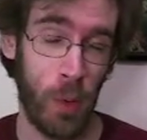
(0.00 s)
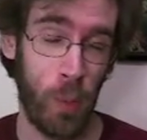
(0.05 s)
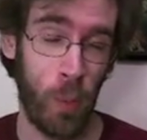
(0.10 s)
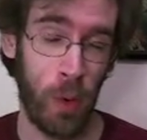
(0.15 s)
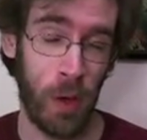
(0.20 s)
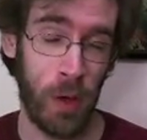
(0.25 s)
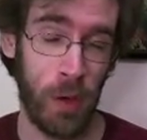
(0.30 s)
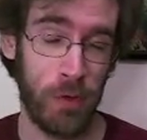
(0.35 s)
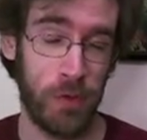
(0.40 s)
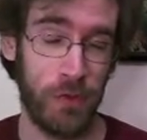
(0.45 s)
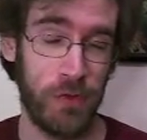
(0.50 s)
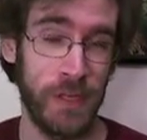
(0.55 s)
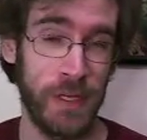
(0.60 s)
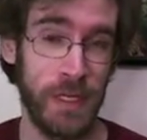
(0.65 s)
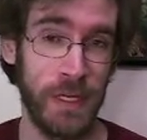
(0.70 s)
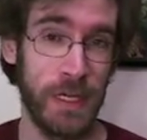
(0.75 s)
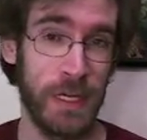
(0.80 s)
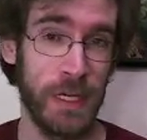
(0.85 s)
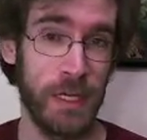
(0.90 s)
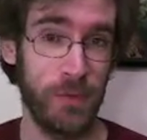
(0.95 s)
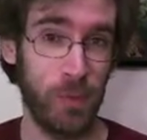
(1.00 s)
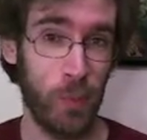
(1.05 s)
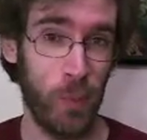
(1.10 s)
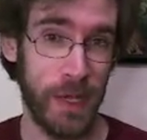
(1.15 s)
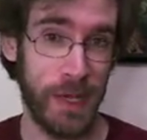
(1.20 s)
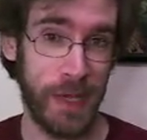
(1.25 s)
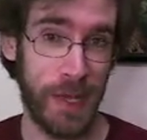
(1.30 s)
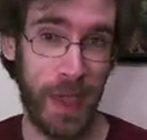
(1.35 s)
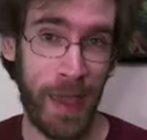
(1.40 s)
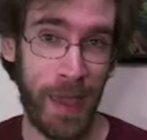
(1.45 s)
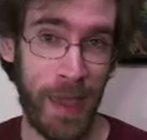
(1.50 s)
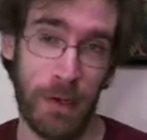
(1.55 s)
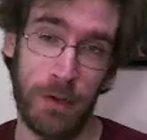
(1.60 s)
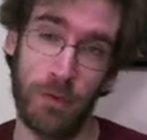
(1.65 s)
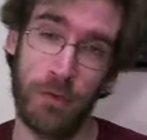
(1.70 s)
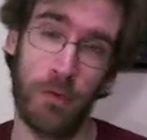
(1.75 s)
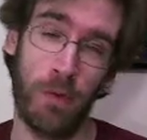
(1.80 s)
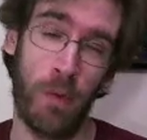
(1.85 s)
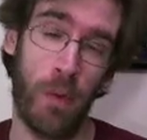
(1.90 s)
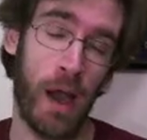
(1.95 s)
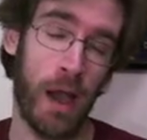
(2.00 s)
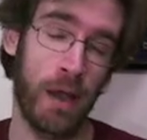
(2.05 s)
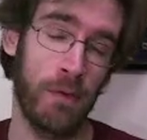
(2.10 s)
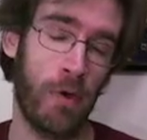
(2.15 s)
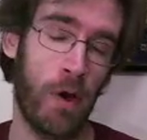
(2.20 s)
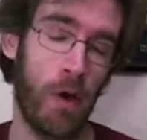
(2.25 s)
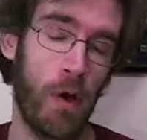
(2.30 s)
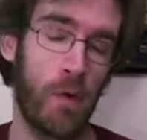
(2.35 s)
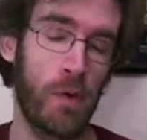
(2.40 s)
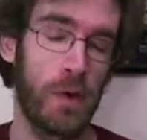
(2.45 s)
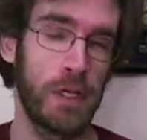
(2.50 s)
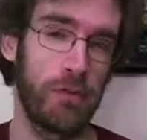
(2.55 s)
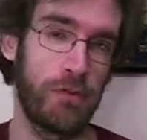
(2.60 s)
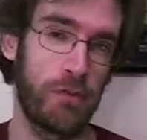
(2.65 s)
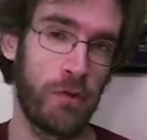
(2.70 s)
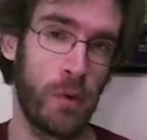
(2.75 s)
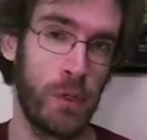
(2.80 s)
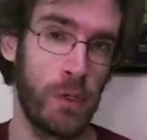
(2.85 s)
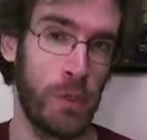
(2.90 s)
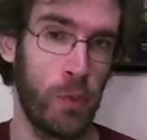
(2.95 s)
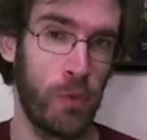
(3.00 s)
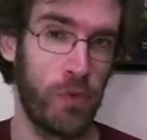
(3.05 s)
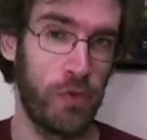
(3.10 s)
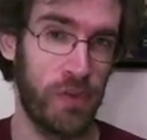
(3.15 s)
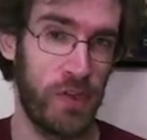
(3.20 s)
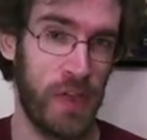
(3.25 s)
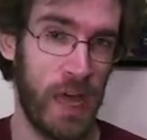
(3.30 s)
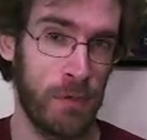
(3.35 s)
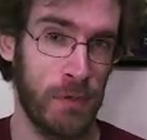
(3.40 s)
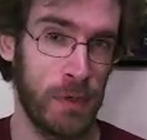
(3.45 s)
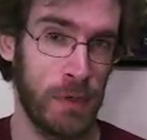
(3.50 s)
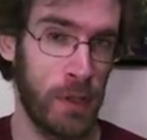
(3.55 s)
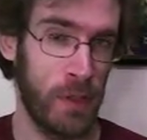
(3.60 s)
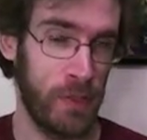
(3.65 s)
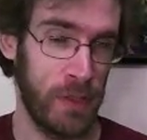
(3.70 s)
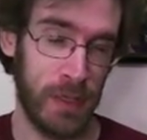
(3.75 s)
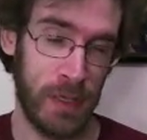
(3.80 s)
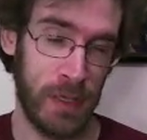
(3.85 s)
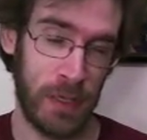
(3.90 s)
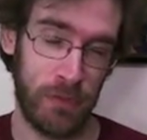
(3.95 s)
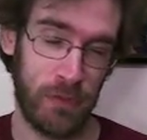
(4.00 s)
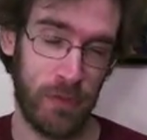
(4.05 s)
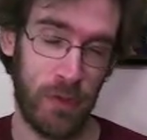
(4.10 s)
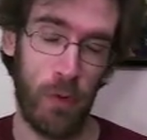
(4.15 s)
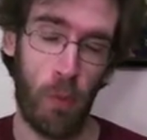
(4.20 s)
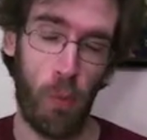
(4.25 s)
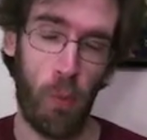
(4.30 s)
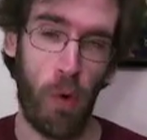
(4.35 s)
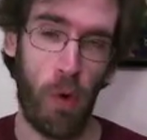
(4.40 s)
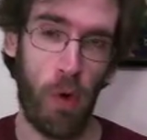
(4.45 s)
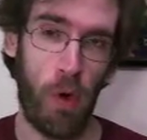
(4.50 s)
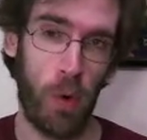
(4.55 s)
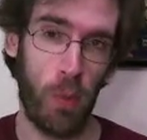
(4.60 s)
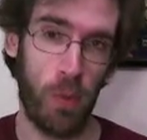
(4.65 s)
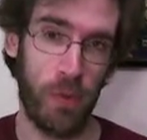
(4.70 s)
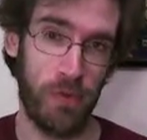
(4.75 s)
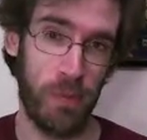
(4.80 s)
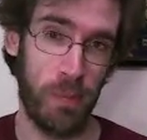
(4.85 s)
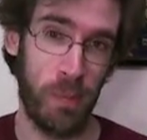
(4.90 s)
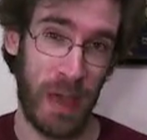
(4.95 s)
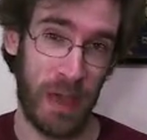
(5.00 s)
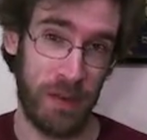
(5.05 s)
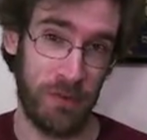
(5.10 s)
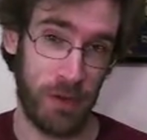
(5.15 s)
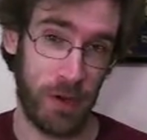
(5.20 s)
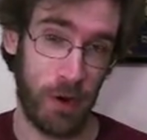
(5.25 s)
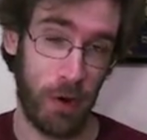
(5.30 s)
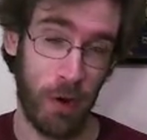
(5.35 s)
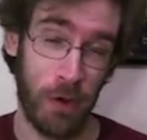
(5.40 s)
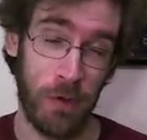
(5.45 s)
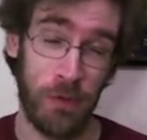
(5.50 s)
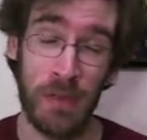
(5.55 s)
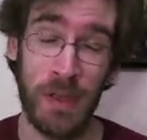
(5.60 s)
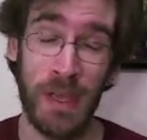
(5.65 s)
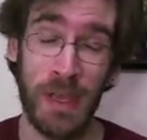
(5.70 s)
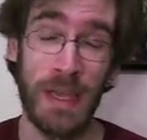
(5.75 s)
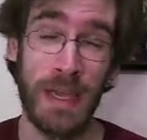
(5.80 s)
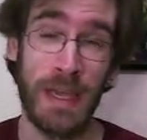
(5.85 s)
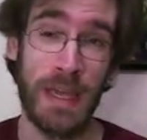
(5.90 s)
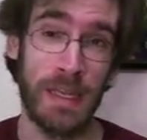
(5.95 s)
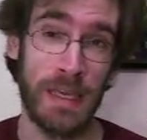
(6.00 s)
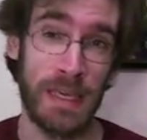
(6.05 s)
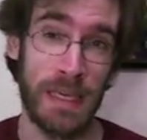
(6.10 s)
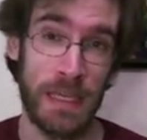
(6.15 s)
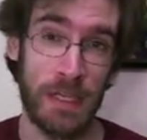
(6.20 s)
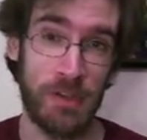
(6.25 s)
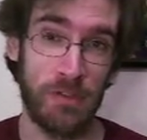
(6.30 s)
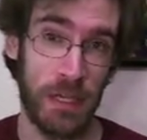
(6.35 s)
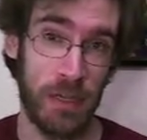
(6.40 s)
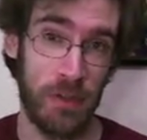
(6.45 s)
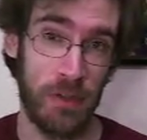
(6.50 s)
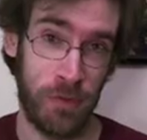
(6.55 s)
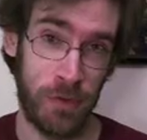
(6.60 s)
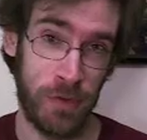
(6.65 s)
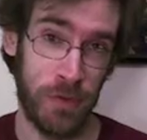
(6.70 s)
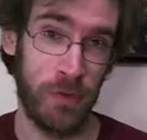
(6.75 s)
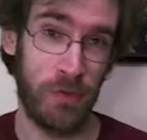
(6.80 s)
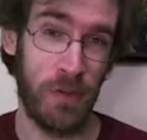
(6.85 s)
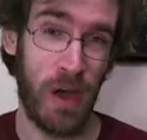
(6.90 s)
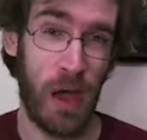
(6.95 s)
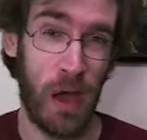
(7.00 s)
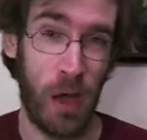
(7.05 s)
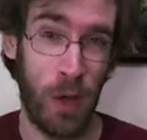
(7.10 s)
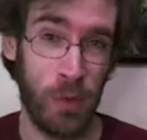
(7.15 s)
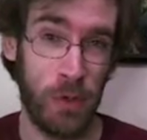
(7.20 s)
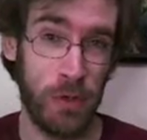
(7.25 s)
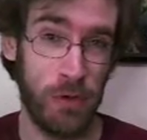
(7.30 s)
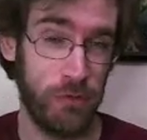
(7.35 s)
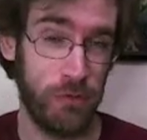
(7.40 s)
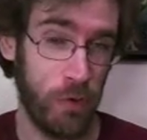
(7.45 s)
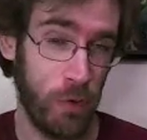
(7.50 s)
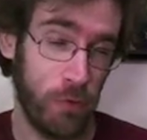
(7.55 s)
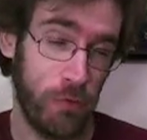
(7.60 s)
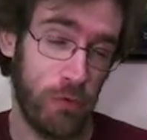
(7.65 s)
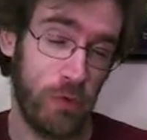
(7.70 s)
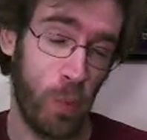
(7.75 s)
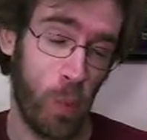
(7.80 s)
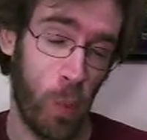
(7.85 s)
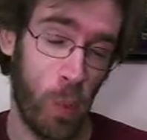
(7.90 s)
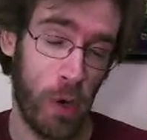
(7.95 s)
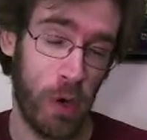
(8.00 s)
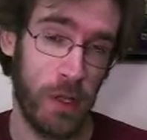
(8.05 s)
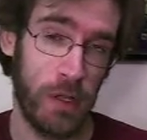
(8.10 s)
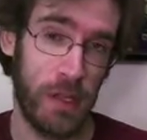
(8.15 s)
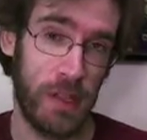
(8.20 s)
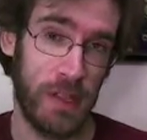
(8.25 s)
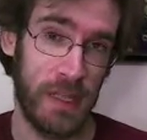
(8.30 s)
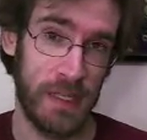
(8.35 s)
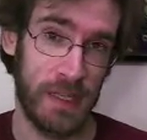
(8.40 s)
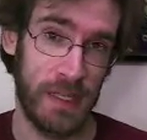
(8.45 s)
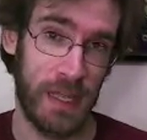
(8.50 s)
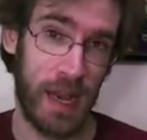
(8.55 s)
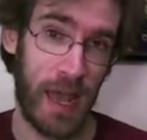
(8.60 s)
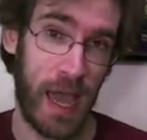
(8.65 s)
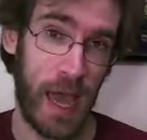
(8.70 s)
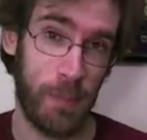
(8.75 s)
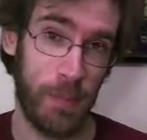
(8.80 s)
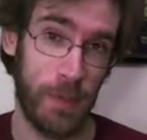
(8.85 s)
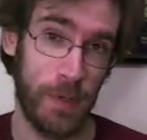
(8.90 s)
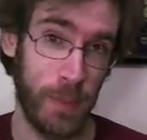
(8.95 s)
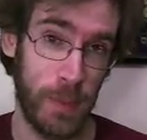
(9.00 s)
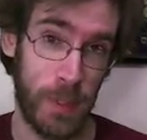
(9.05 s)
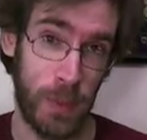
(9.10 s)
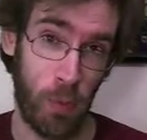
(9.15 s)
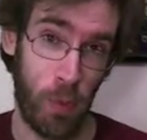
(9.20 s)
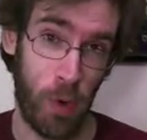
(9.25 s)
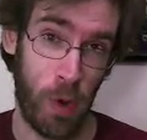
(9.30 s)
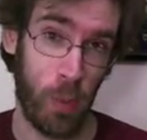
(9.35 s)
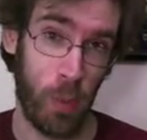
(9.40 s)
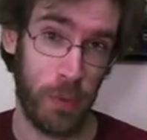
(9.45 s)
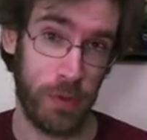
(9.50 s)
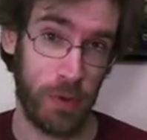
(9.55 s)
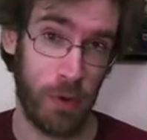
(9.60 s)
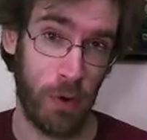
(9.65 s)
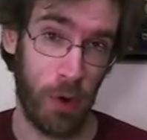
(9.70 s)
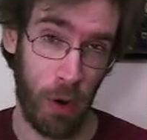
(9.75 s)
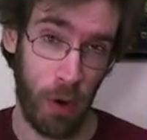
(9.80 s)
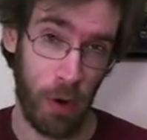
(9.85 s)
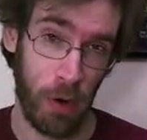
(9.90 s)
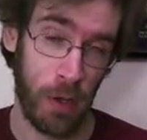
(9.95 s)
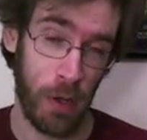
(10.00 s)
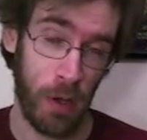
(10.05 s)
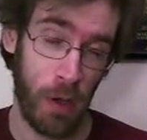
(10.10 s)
Well, see, it's week 8, so I've already shown you 7 things that are wrong with some Magic cards. In each instance, I only showed you one thing that happened to be wrong with the card.